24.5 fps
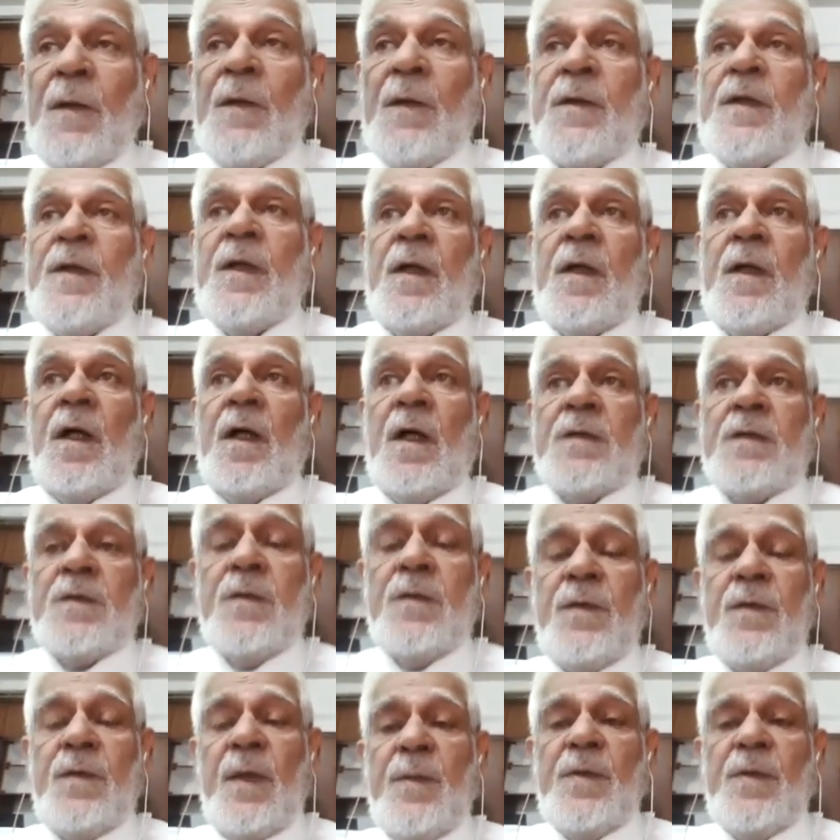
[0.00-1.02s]
The other
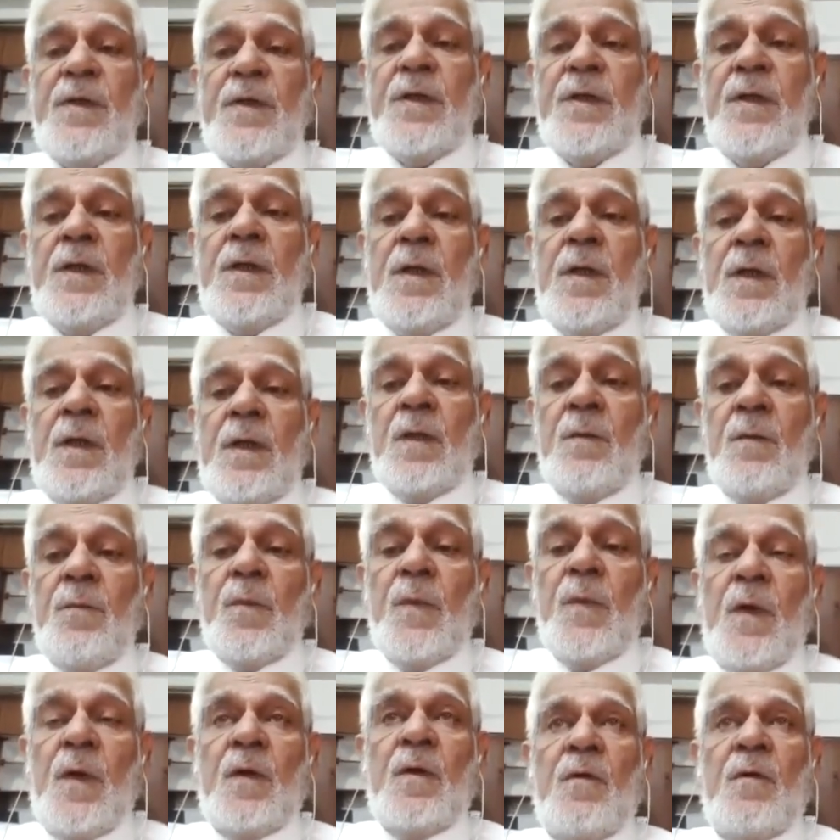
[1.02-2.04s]
remedy
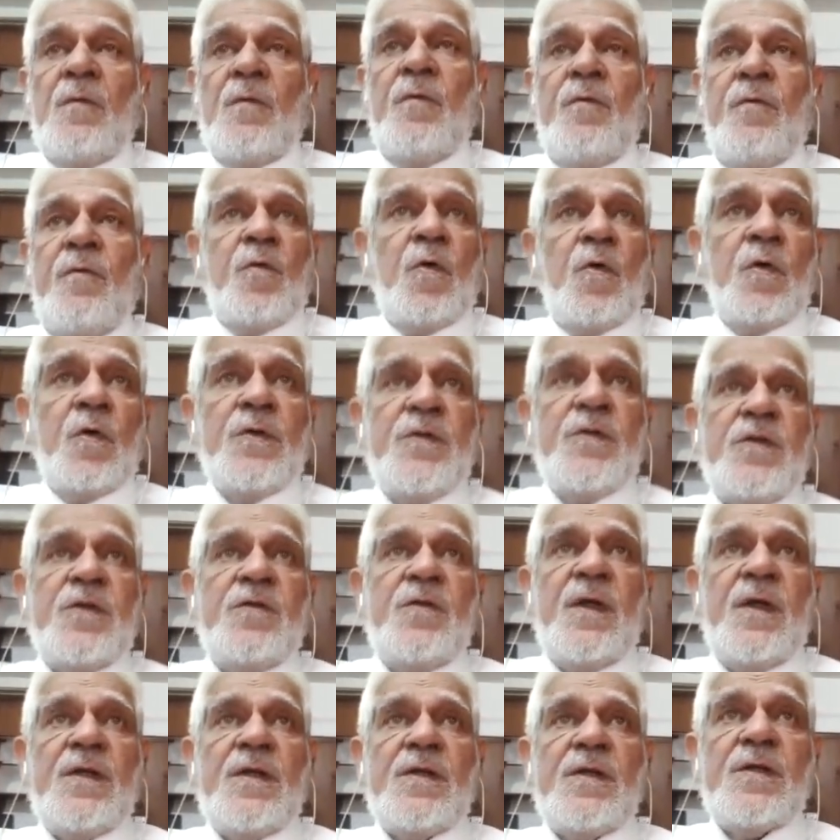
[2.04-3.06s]
for
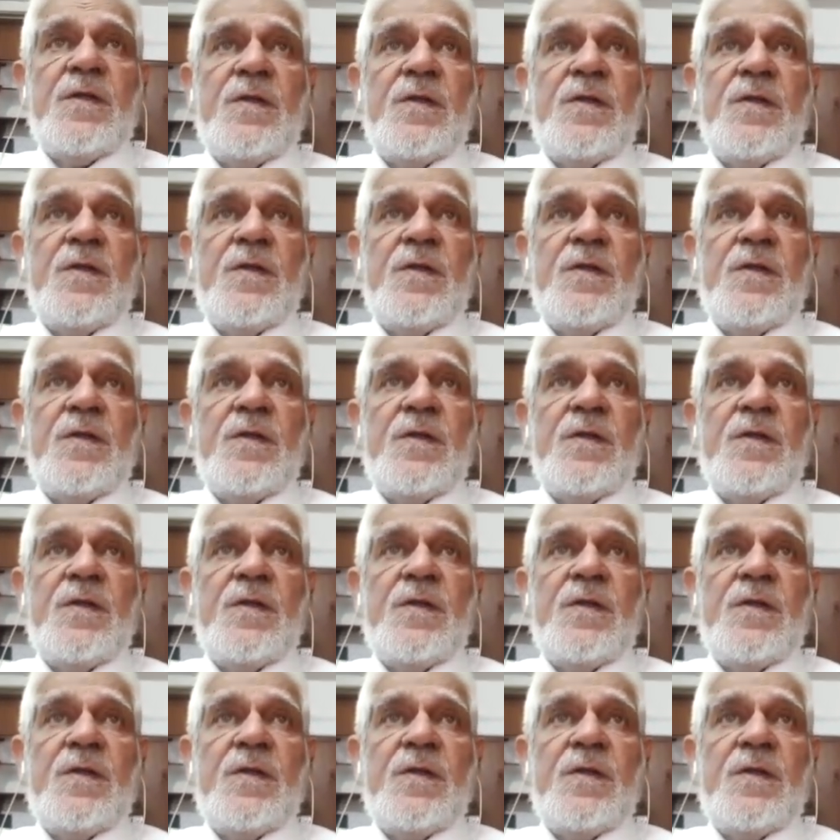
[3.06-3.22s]
stress